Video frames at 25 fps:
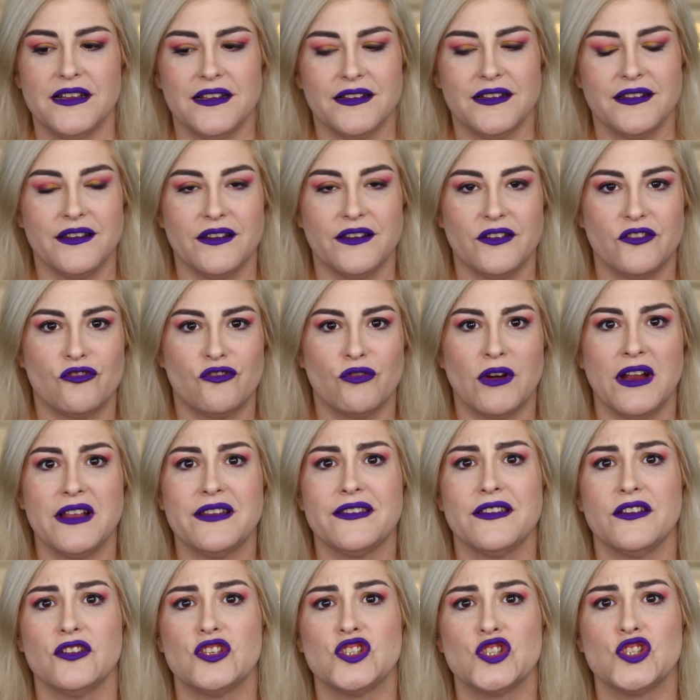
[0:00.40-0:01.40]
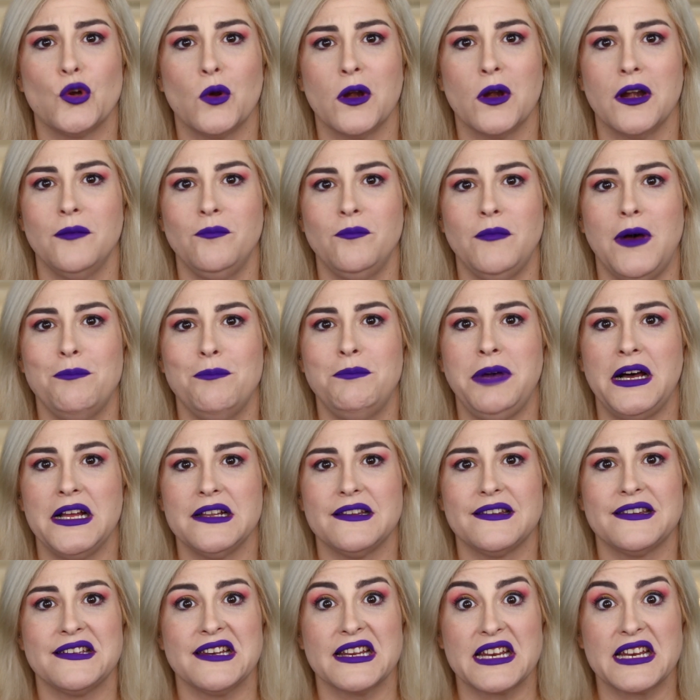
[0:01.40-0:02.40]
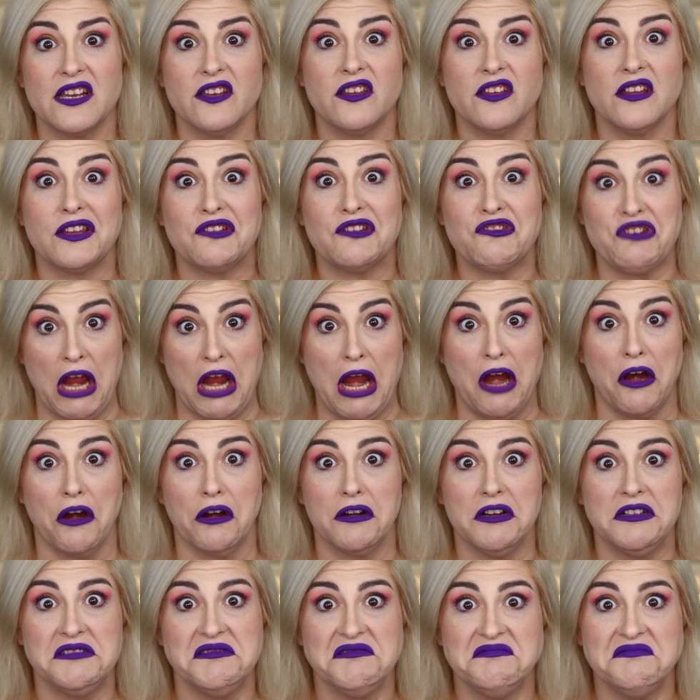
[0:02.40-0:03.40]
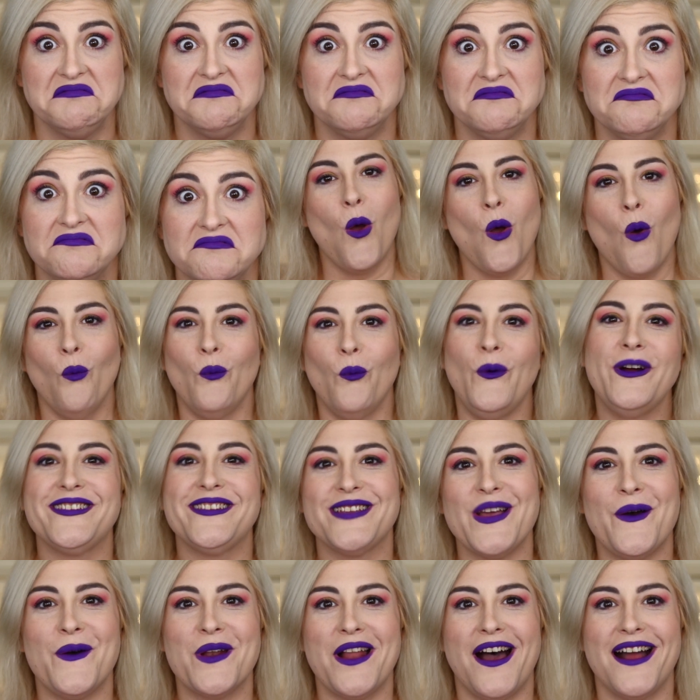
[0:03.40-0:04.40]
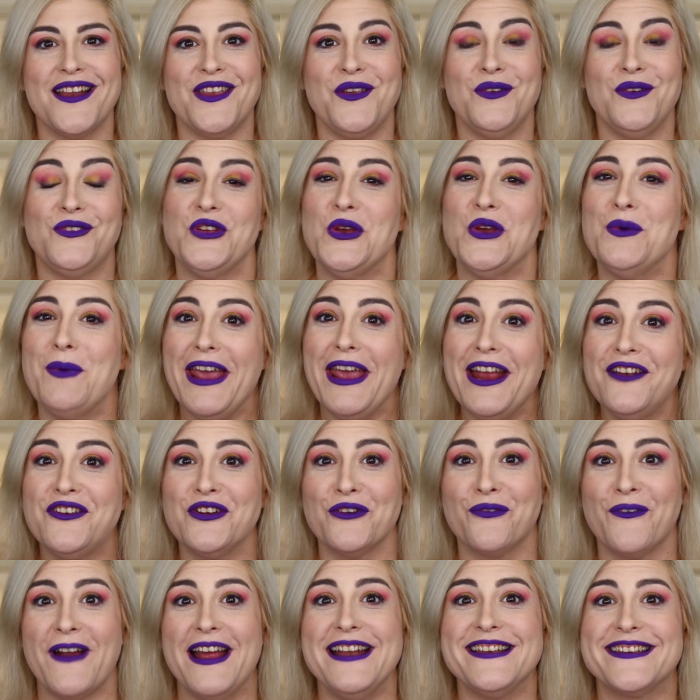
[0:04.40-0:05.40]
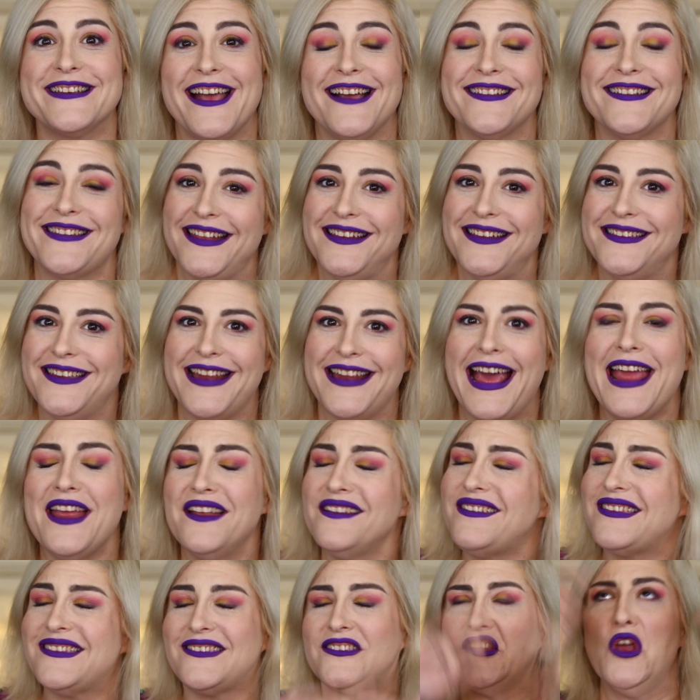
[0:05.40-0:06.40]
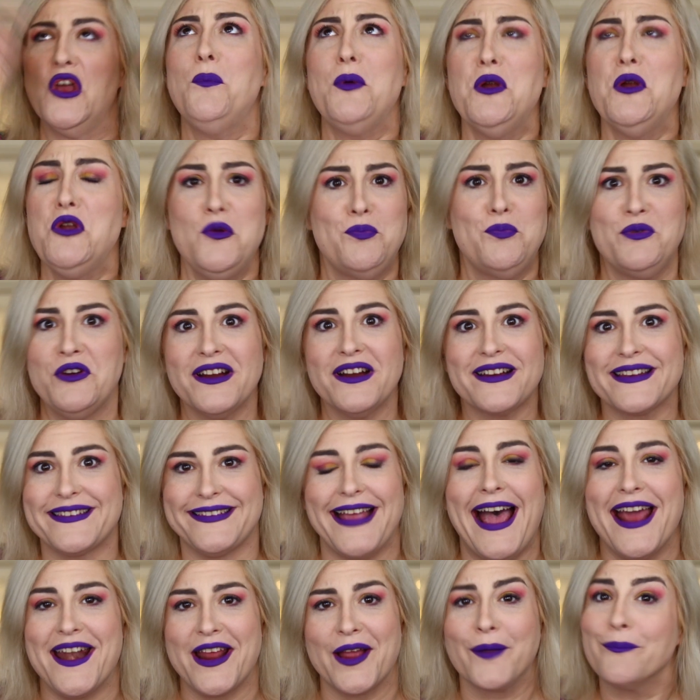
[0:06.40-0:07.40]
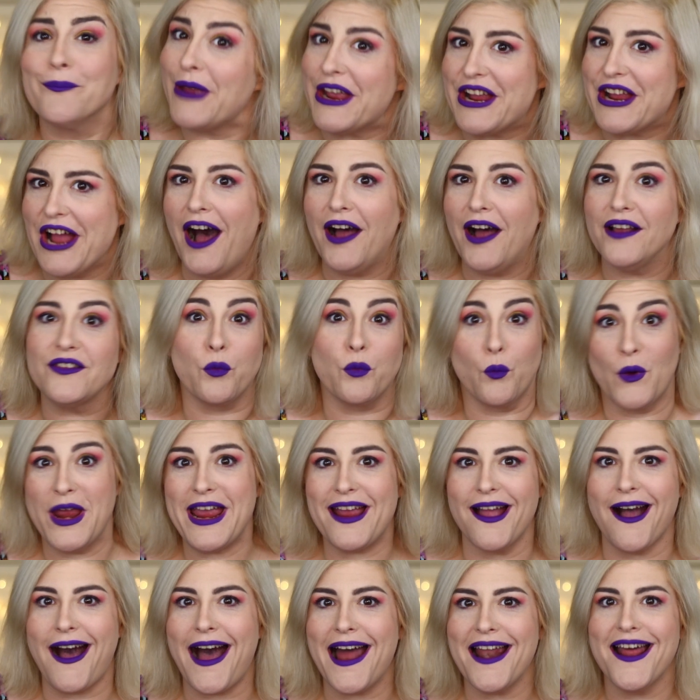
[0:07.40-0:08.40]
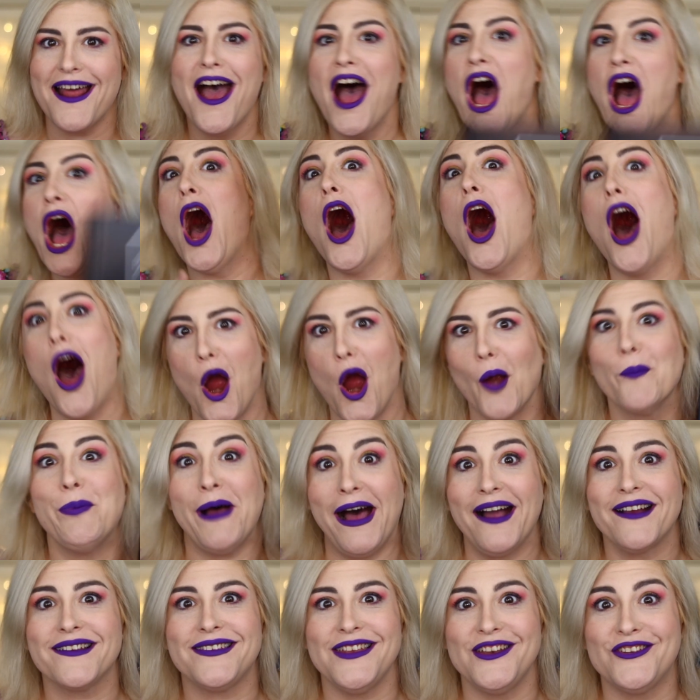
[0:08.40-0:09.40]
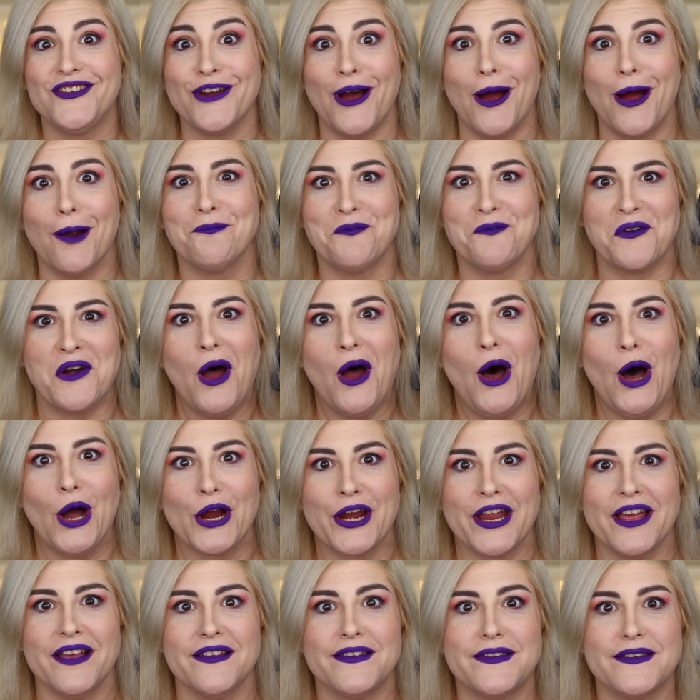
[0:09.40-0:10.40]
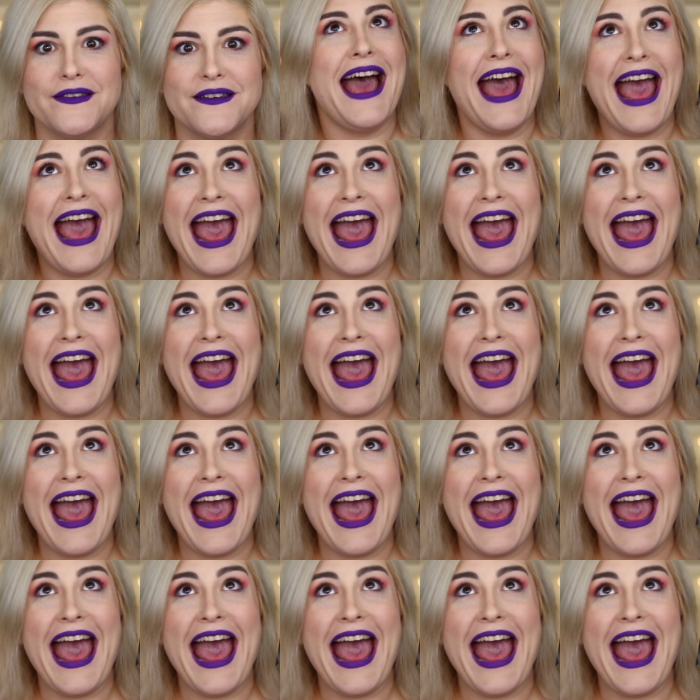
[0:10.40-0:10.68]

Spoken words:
This dress is short and my butt sticking to the chair. What's going on, YouTube? It's your friend Jess, and today is super duper exciting because we got our Boxycharm for August.